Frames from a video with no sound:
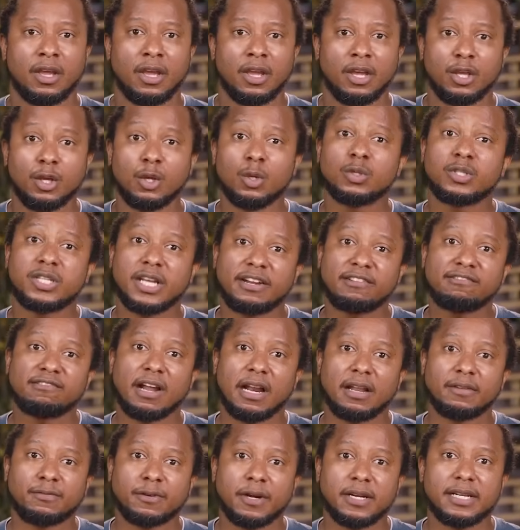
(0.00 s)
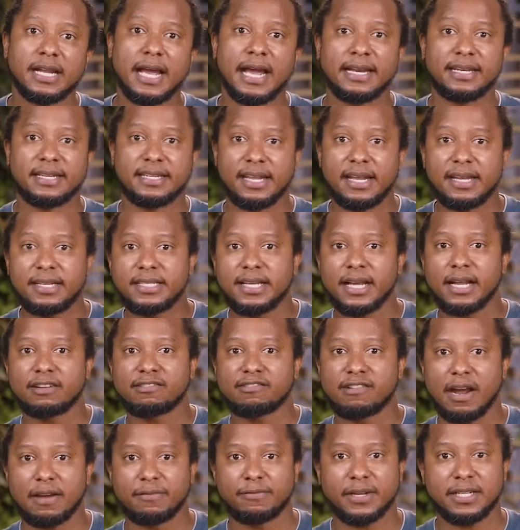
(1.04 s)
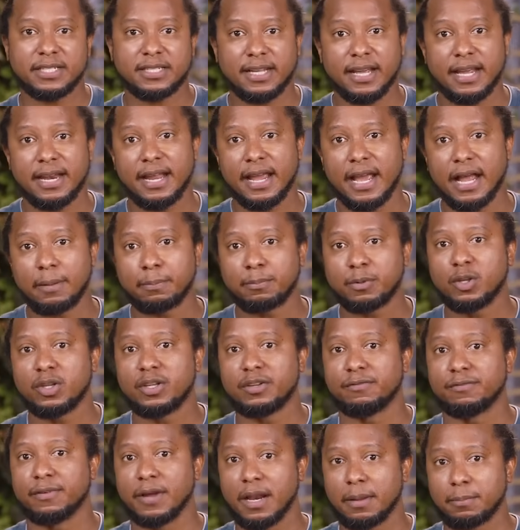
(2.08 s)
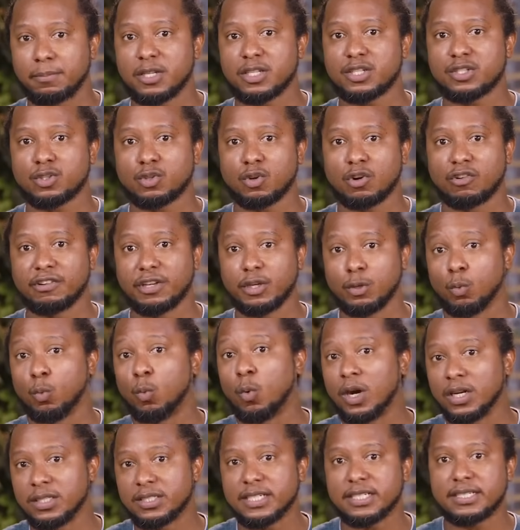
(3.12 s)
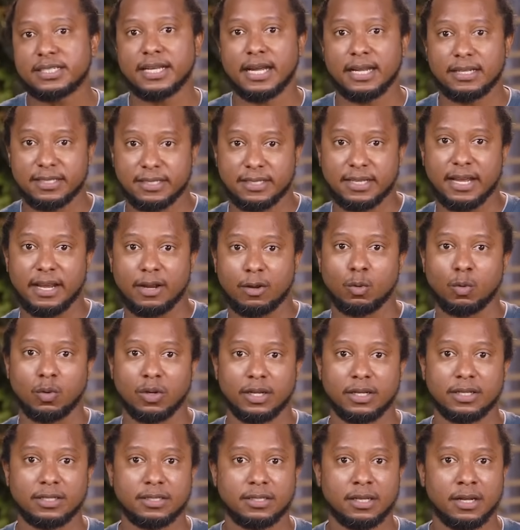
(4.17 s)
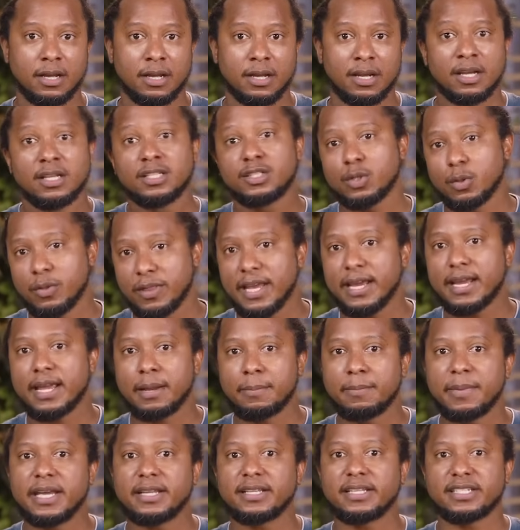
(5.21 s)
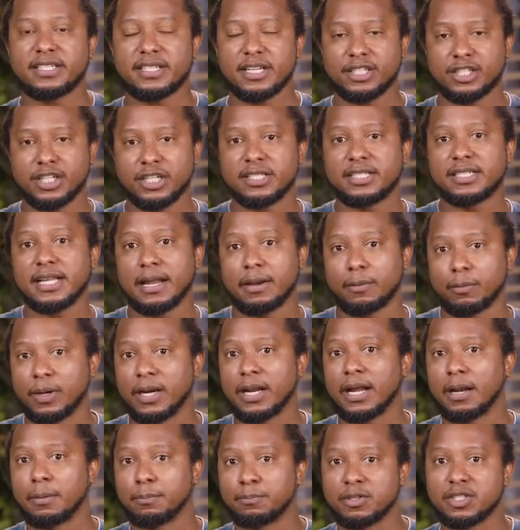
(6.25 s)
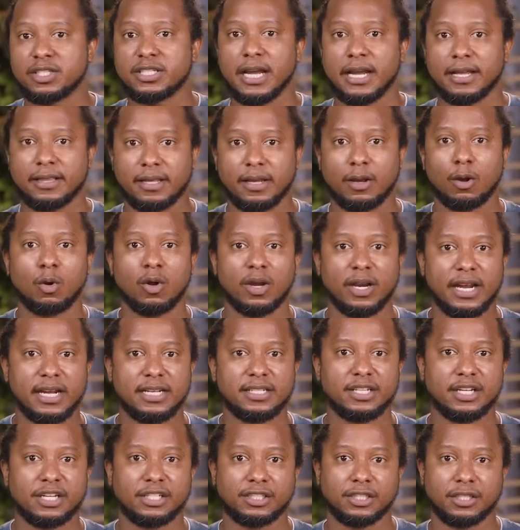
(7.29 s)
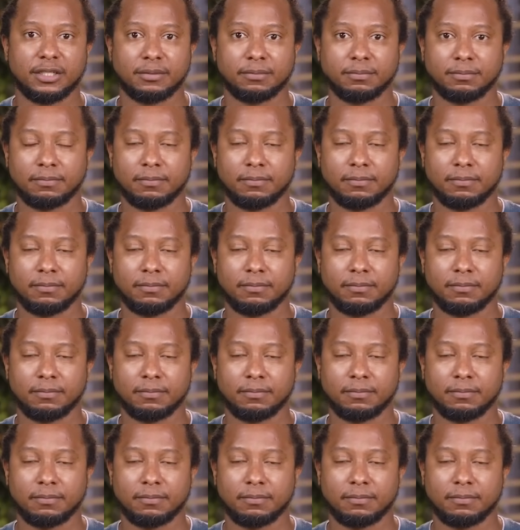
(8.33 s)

Using relevant and detailed graphics can help you develop the story you want to tell stakeholders so they can make decisions that would help protect the organization.